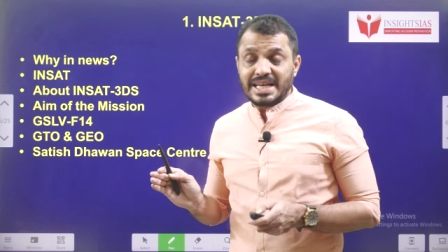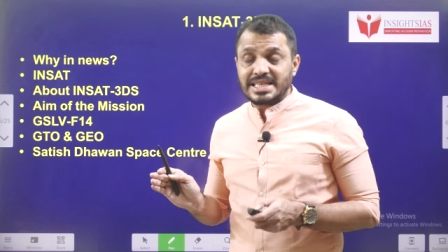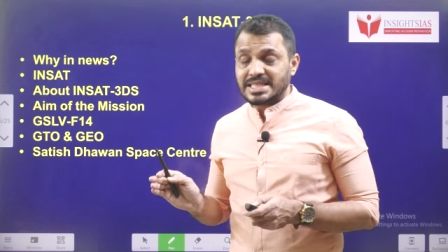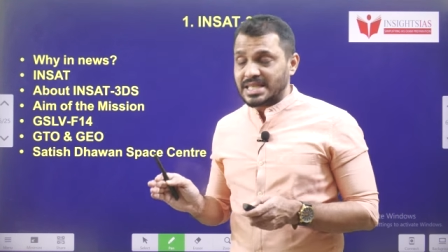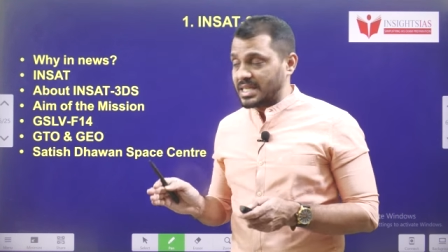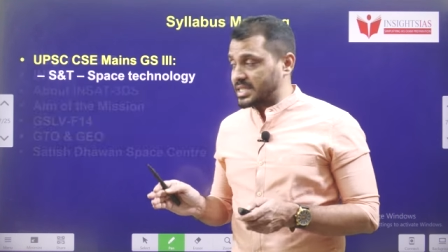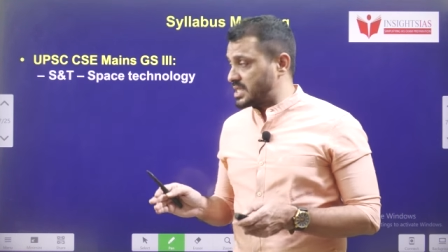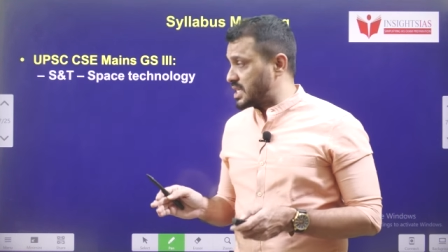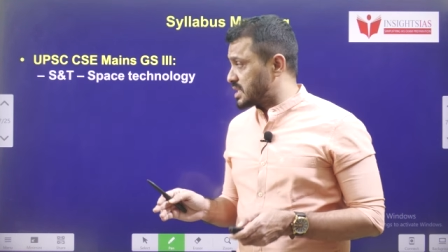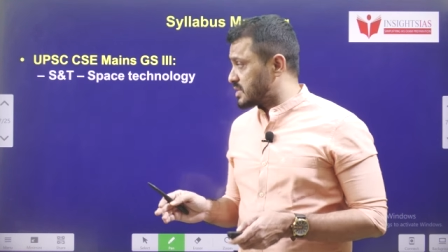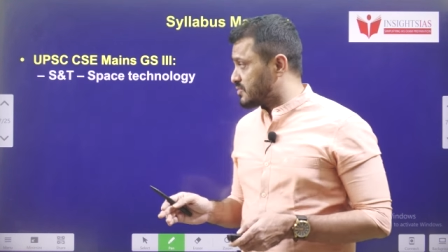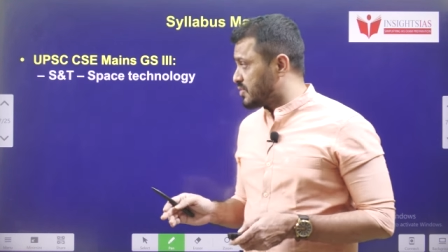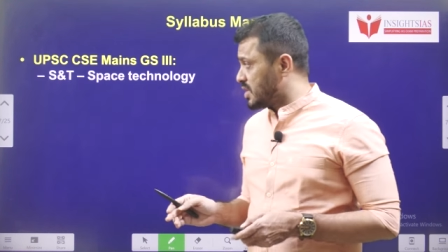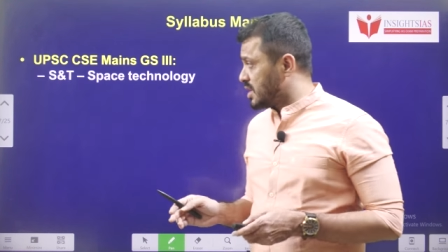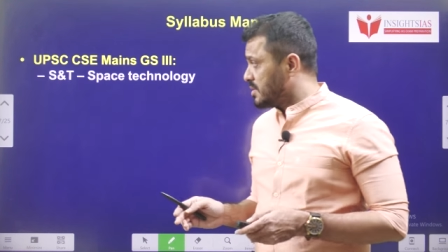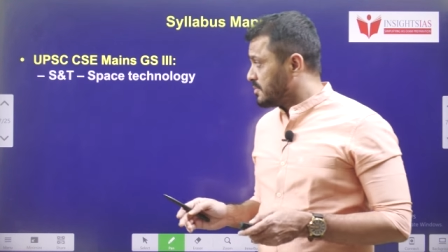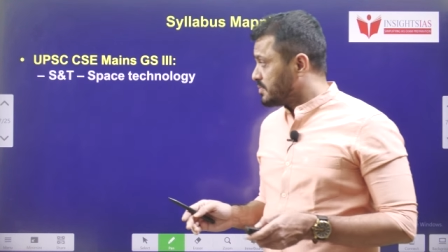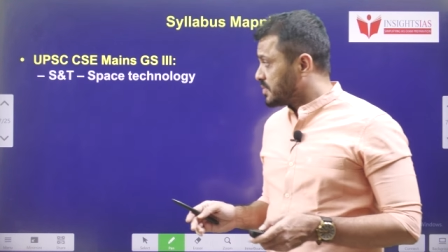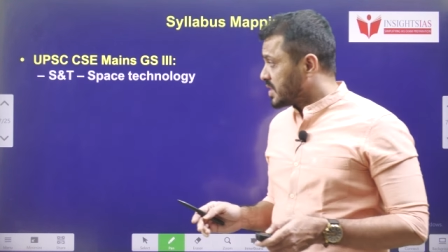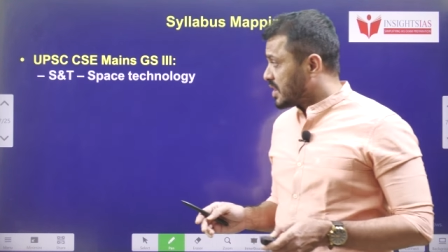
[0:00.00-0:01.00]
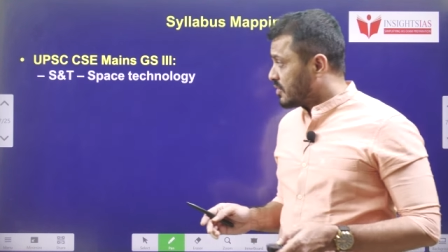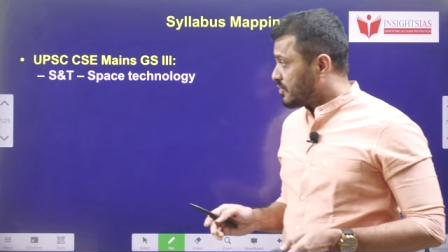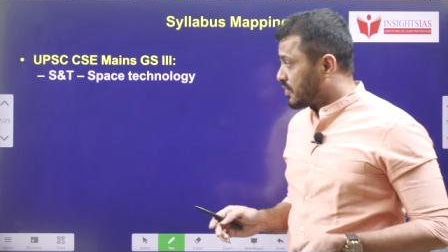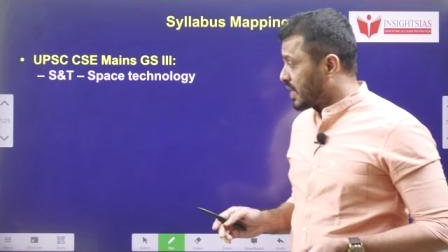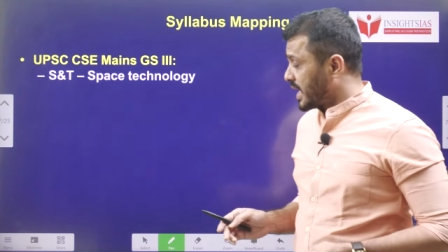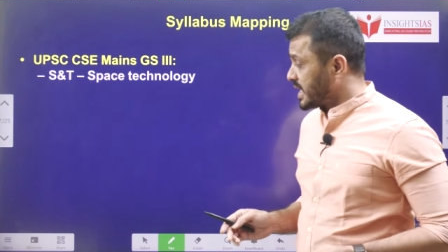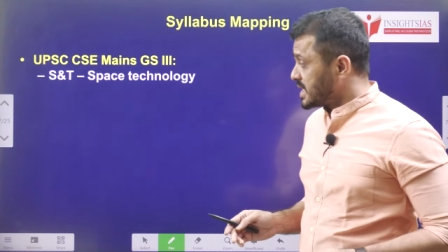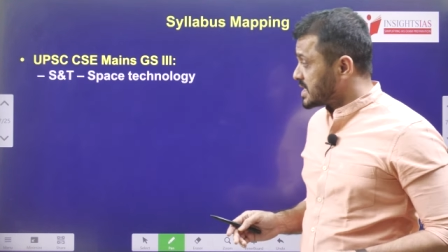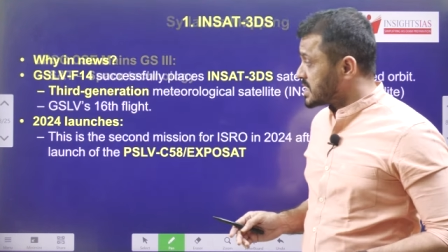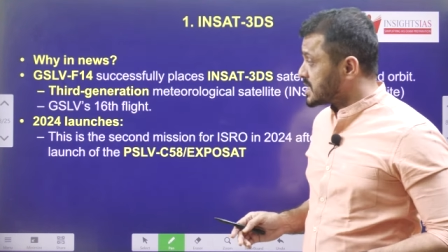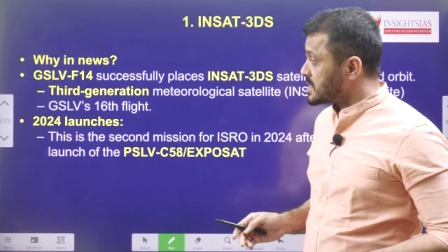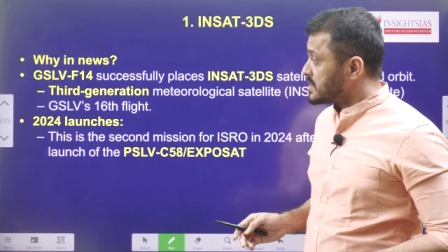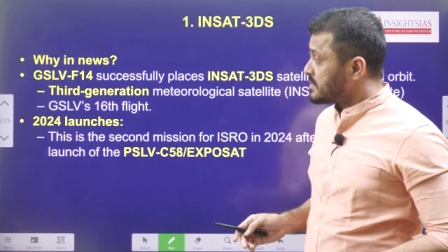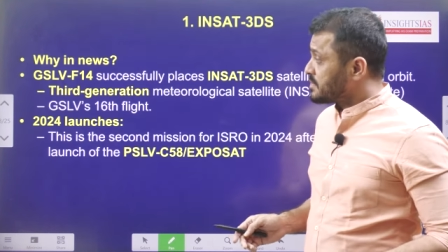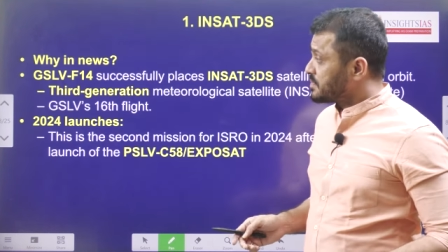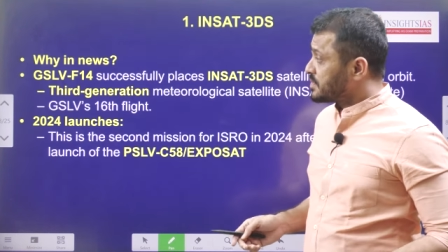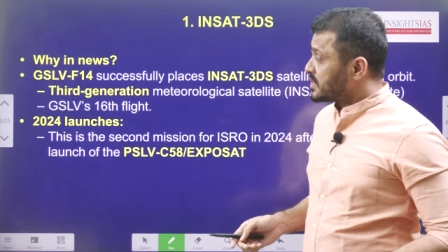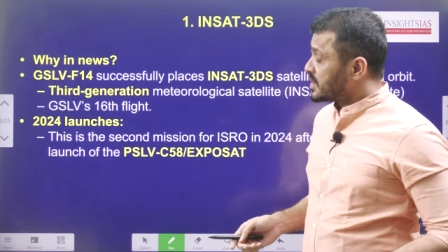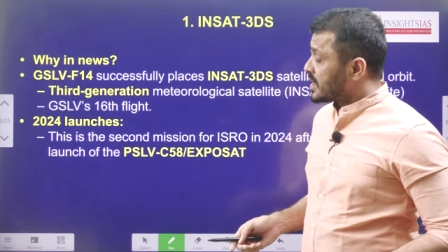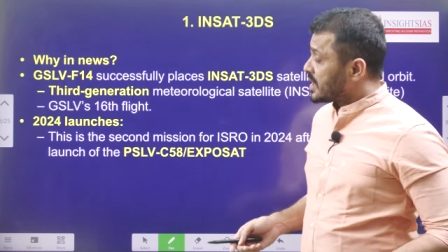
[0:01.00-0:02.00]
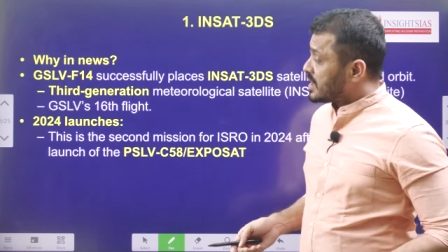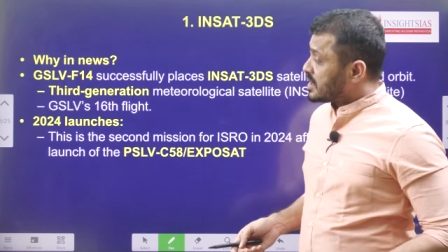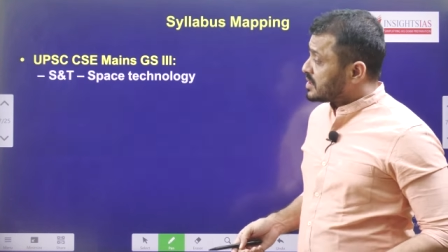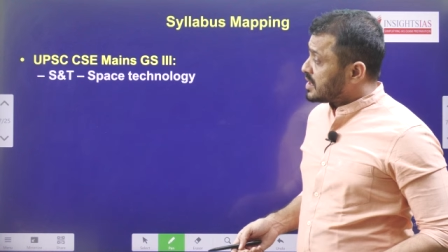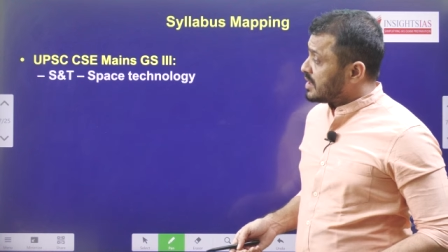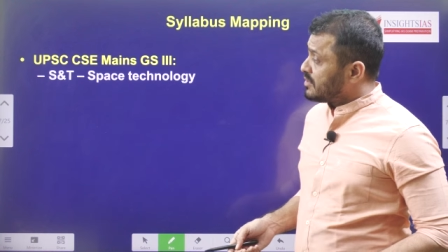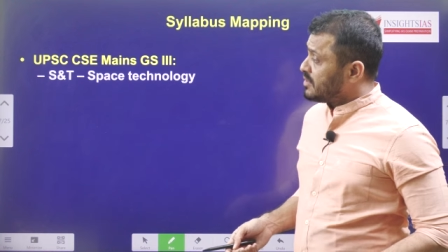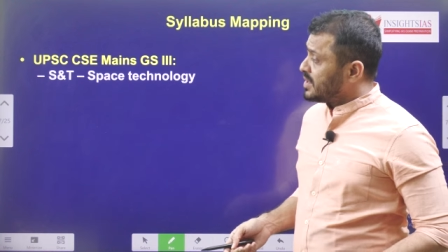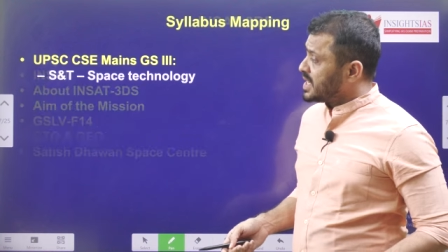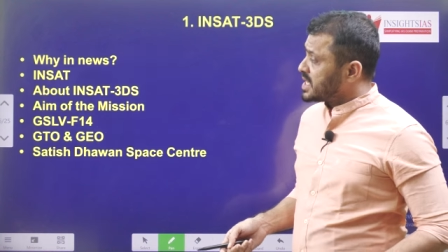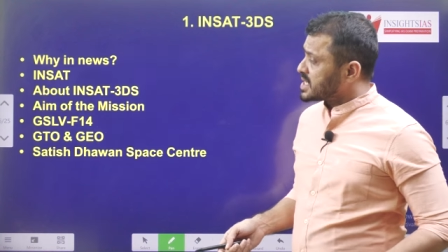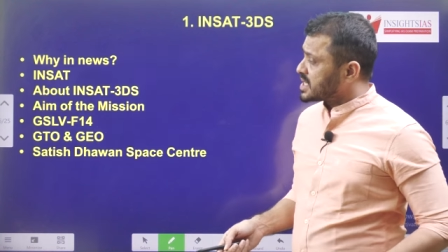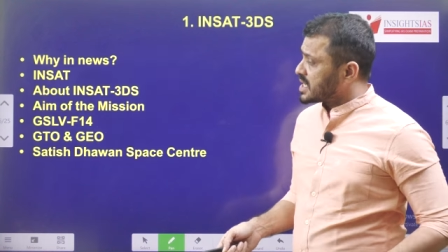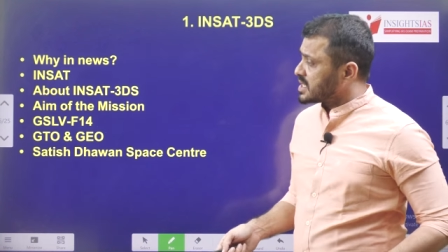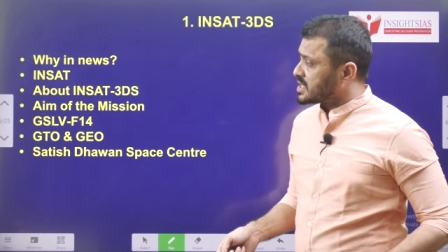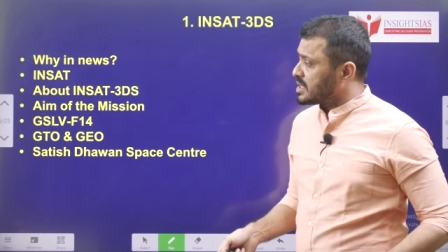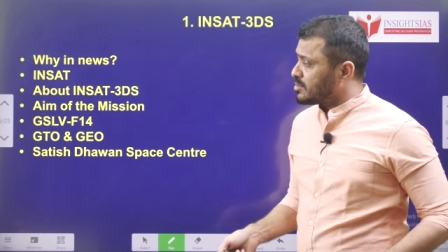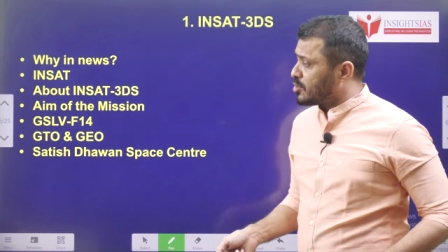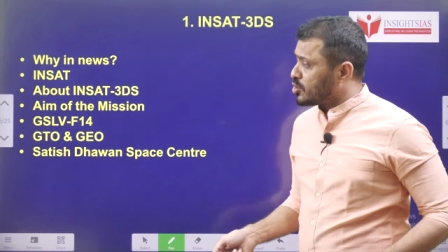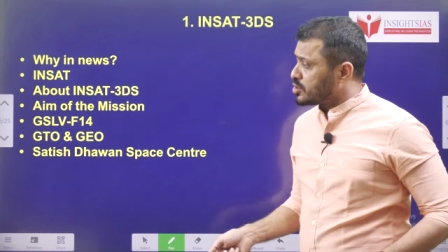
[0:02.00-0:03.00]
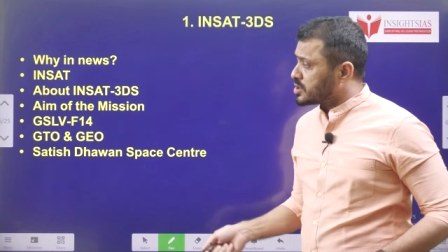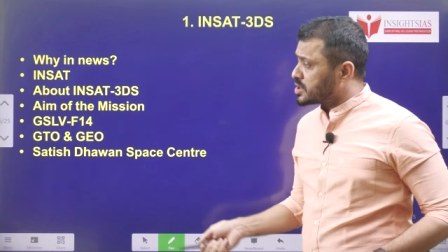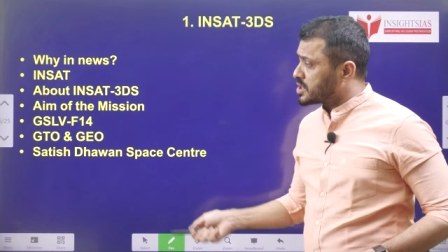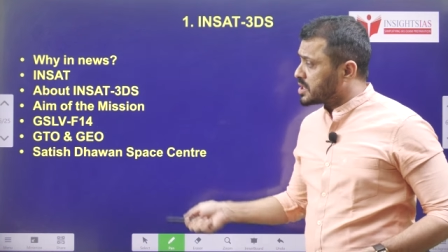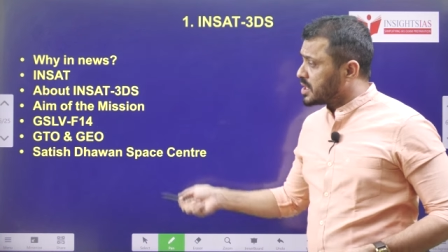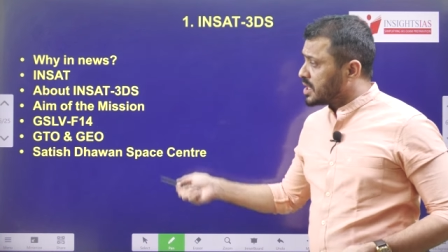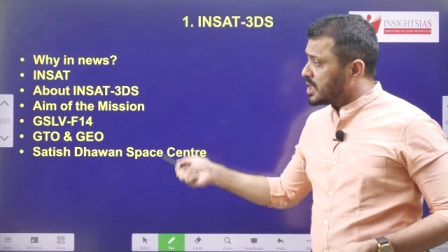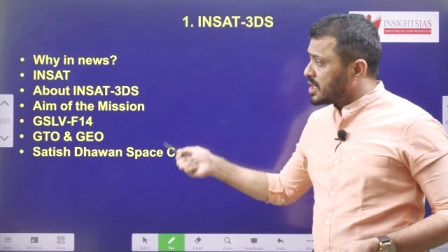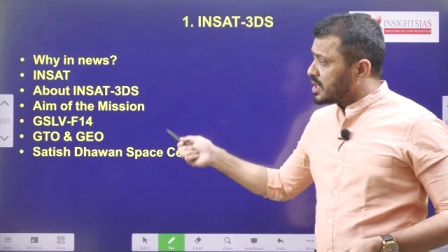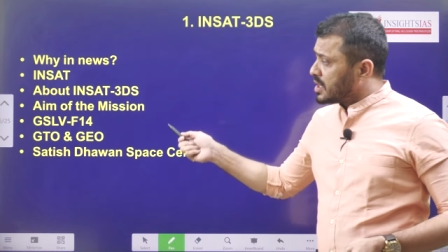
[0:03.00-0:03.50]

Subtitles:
successful flights. Then we'll discuss about